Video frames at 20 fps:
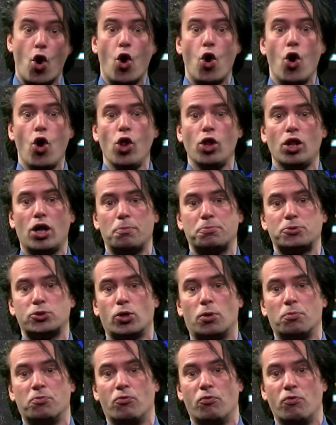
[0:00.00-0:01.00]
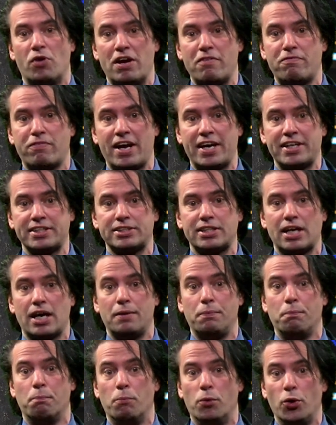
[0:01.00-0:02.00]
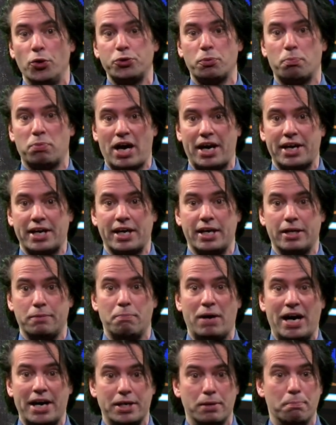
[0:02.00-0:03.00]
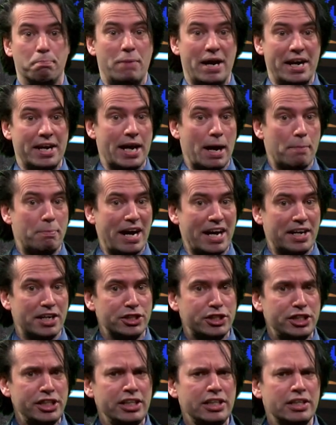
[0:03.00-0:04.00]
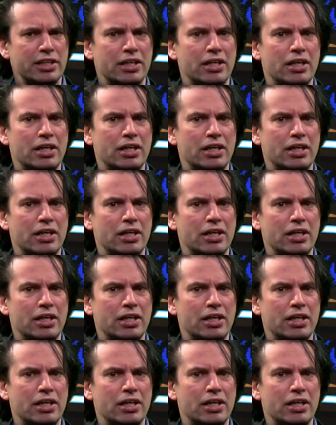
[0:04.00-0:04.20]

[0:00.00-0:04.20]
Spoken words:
all absorbed wavelengths and multiplying it by the band gap energy,